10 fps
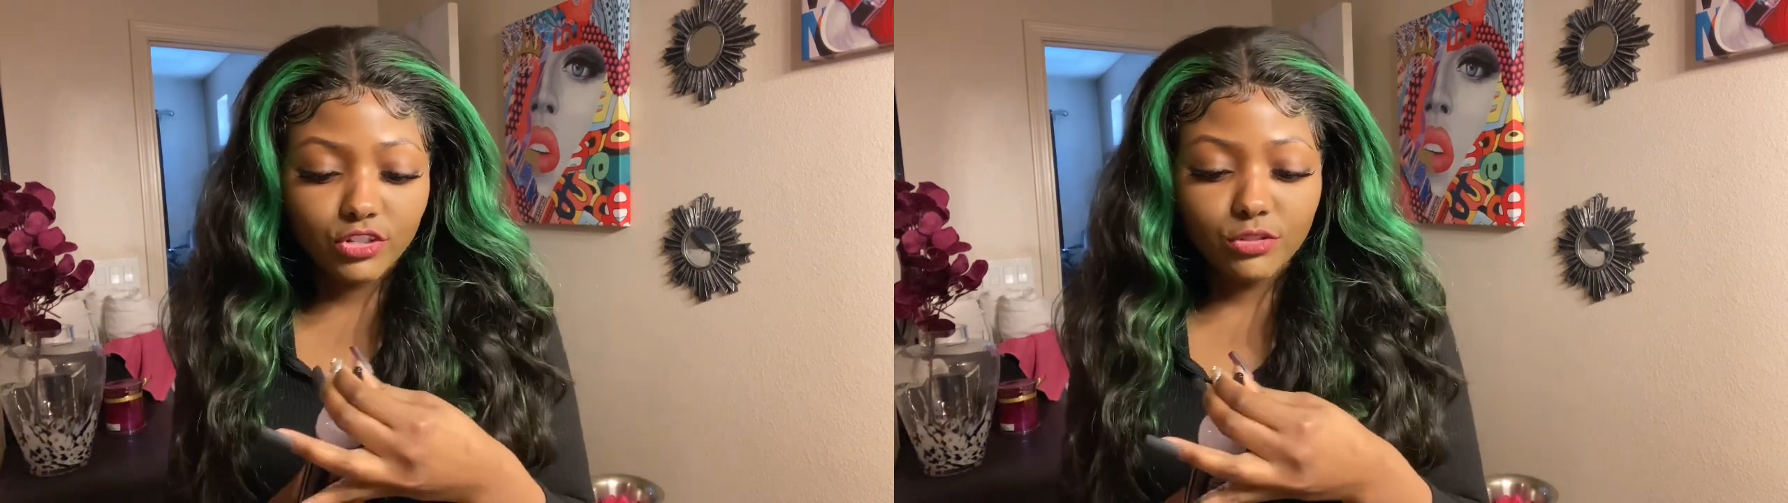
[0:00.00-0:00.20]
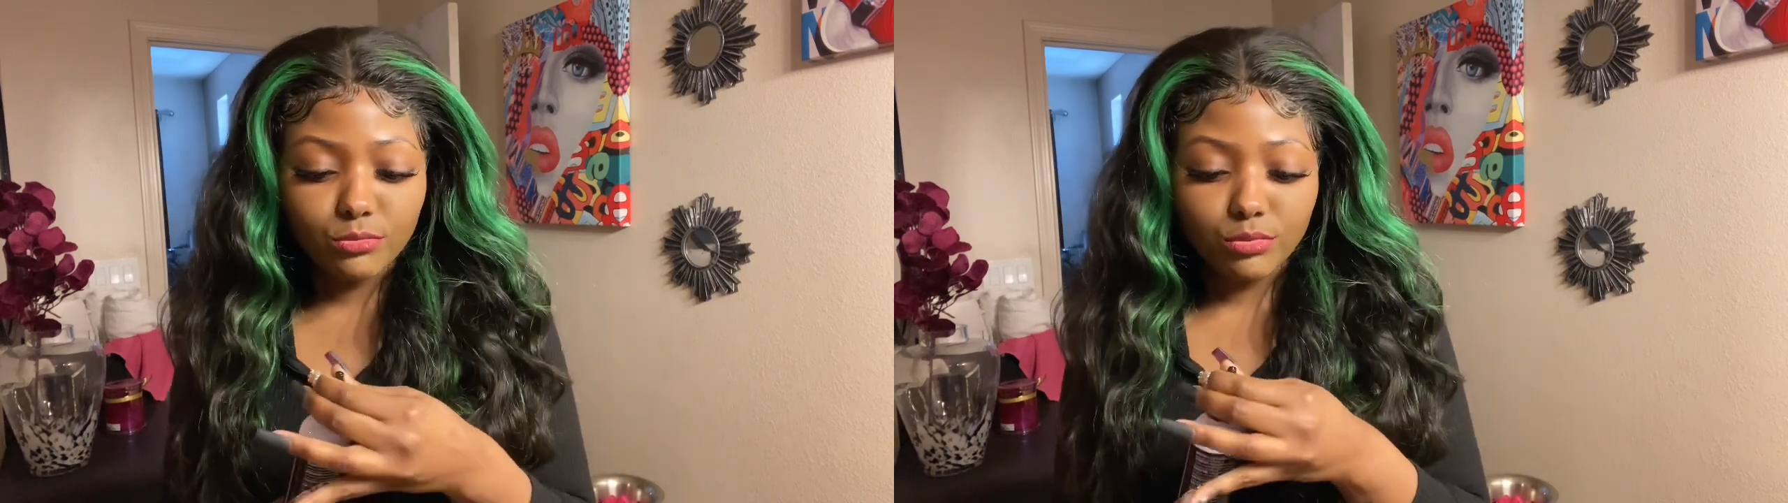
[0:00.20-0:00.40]

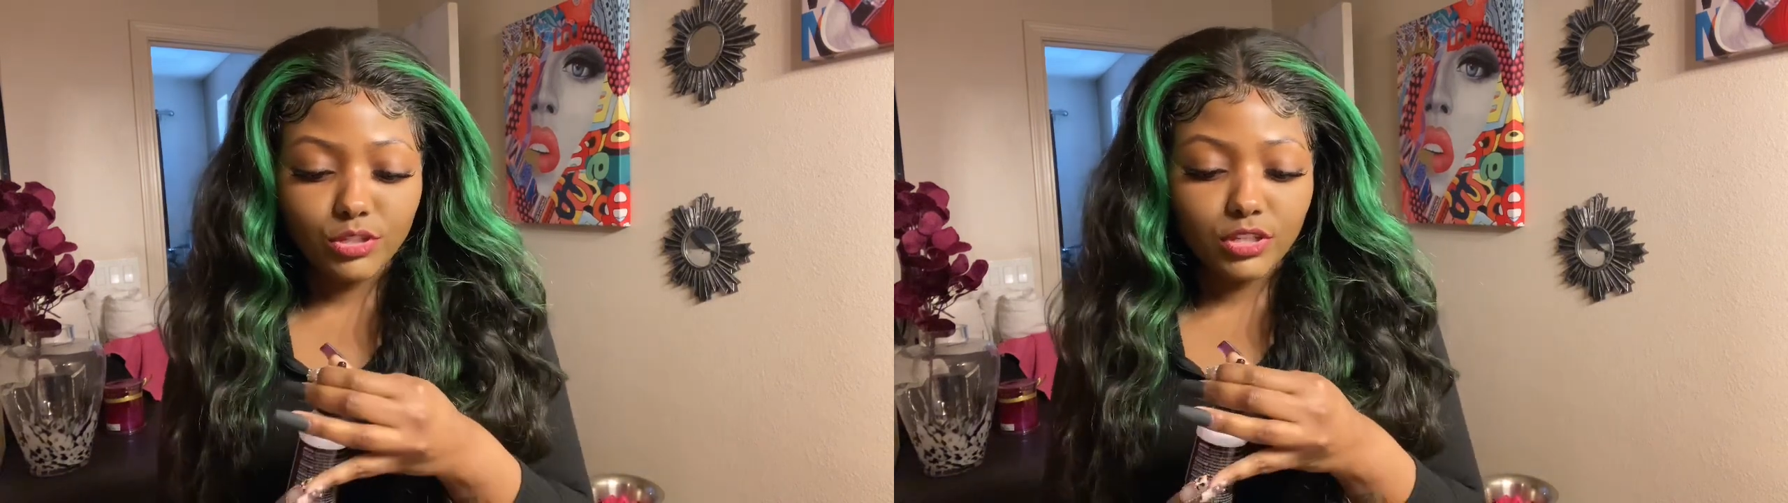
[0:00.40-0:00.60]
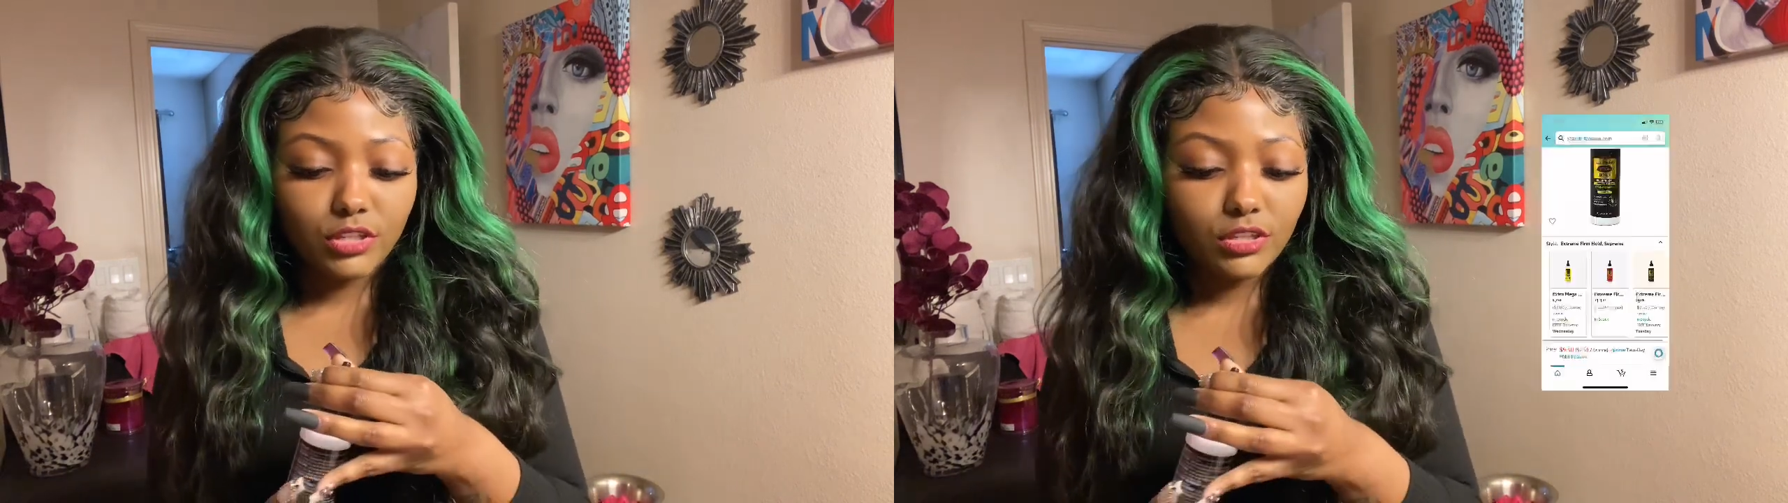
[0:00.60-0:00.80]
gonna
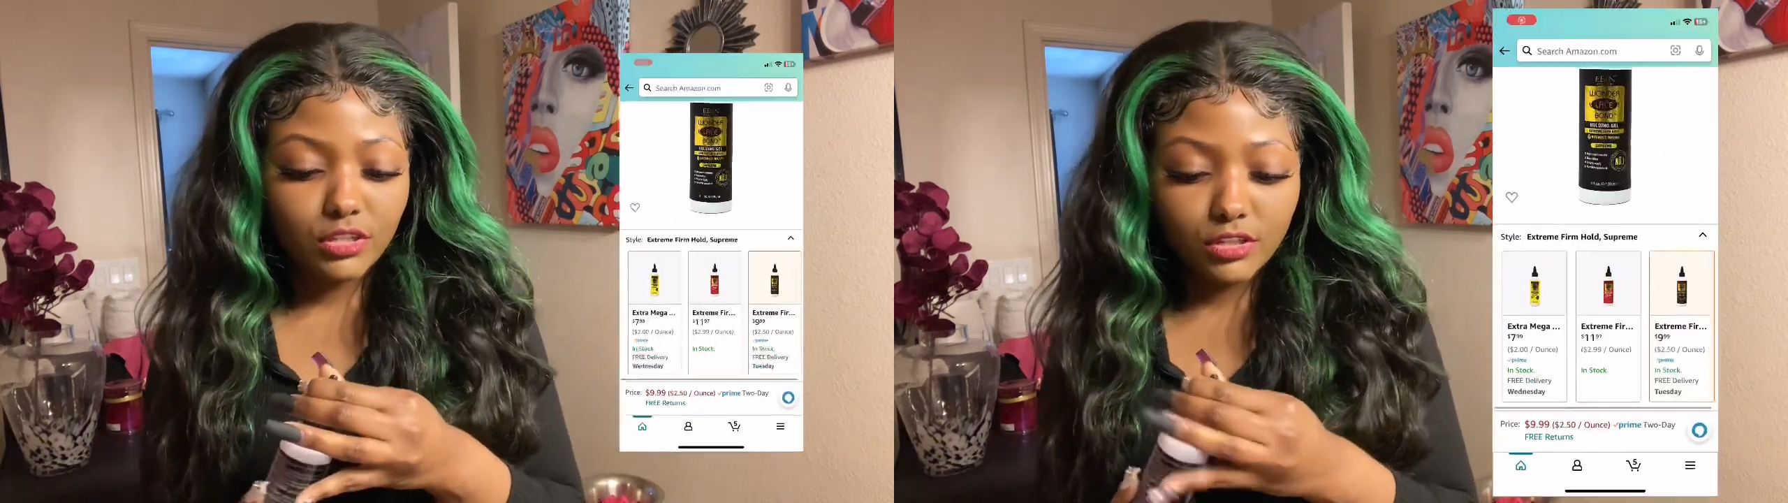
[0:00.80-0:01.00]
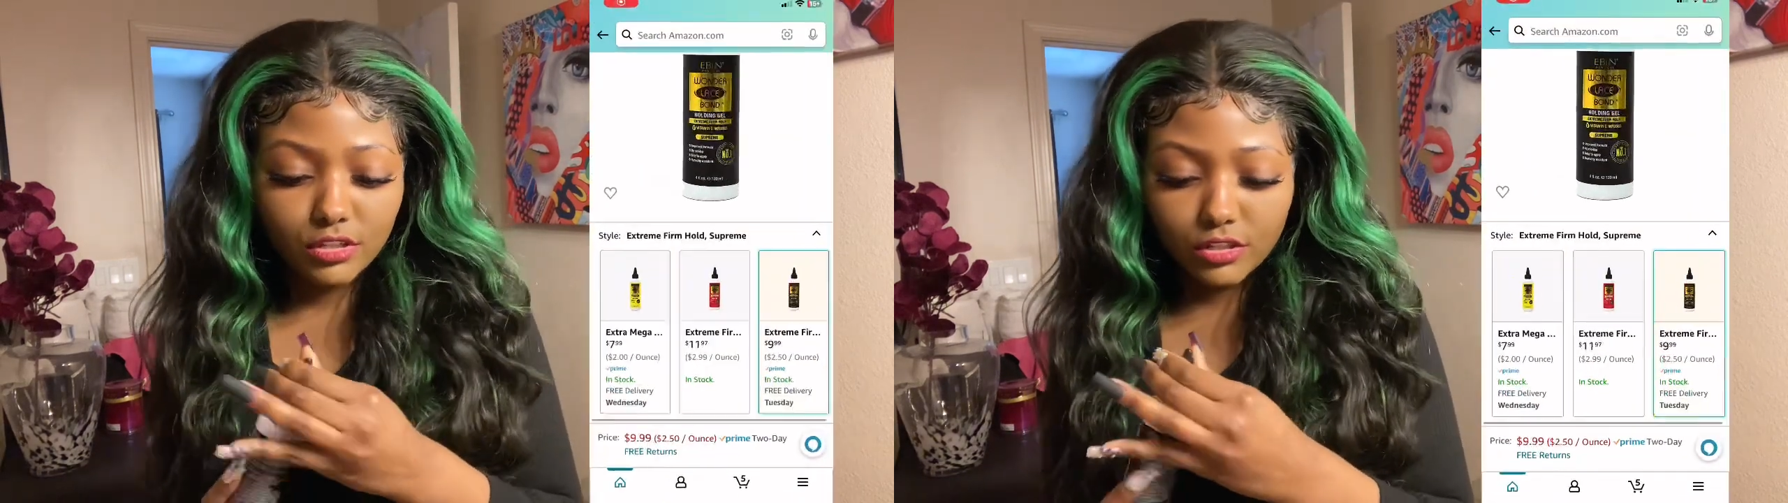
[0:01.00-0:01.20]
be
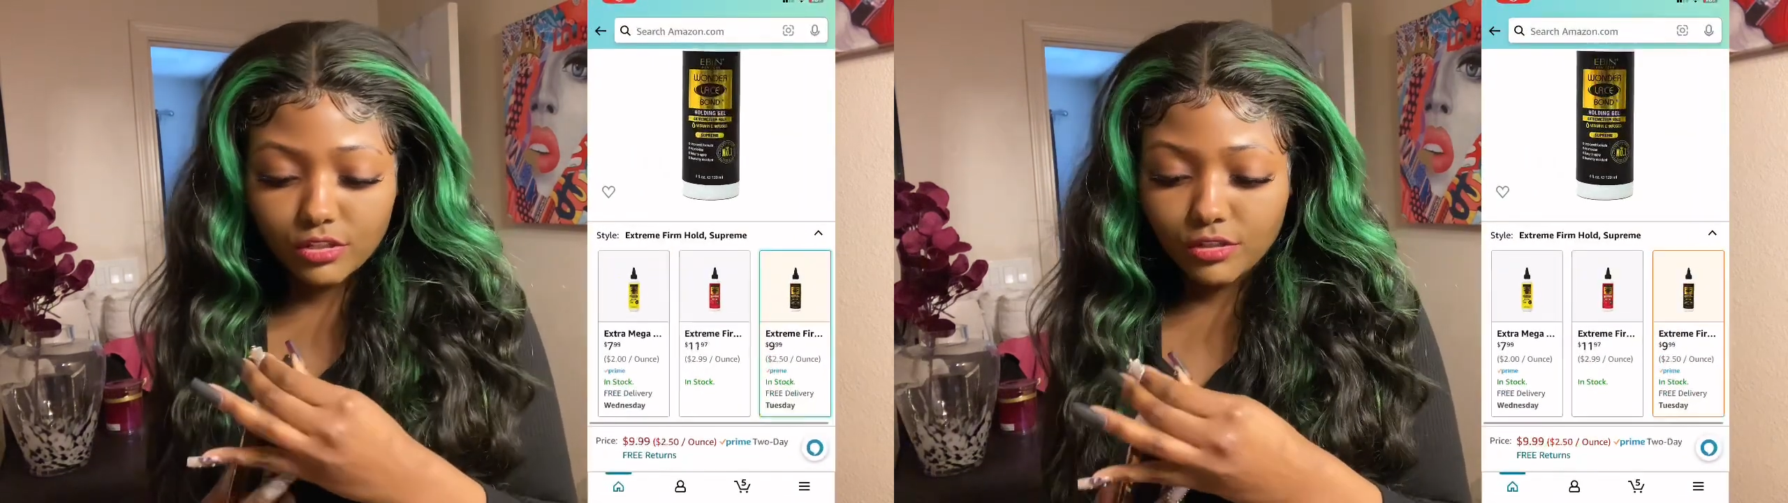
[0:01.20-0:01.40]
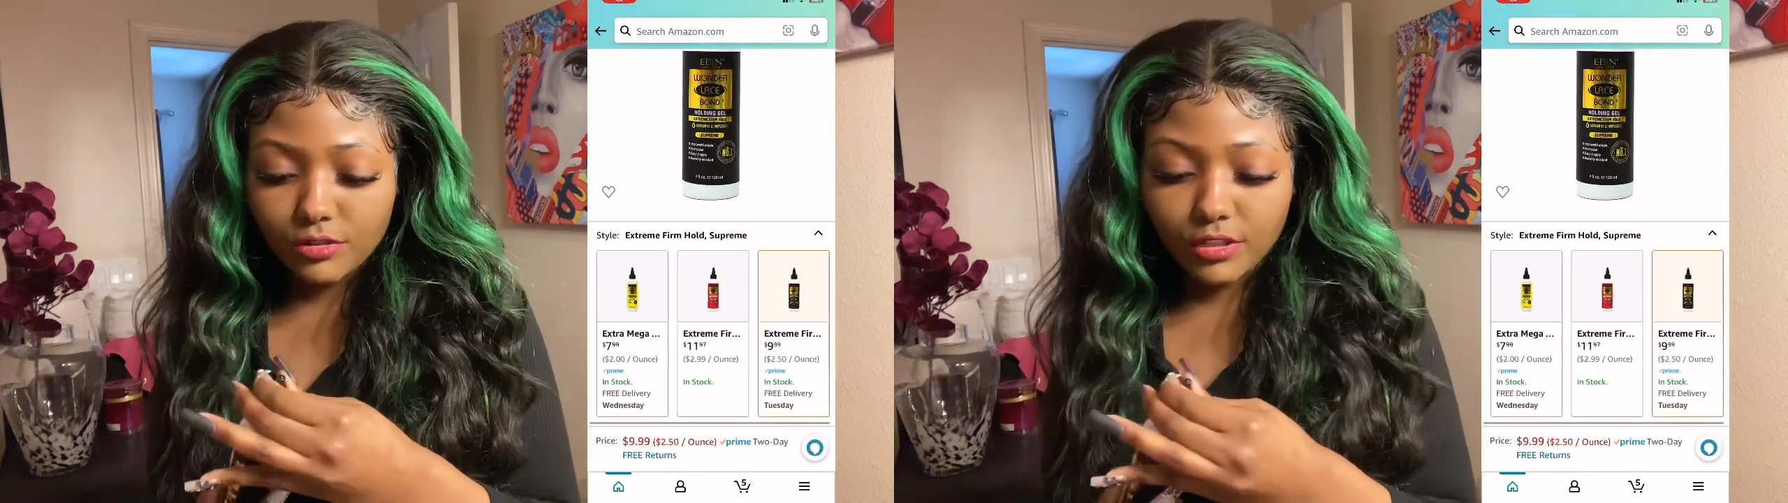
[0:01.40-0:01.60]
the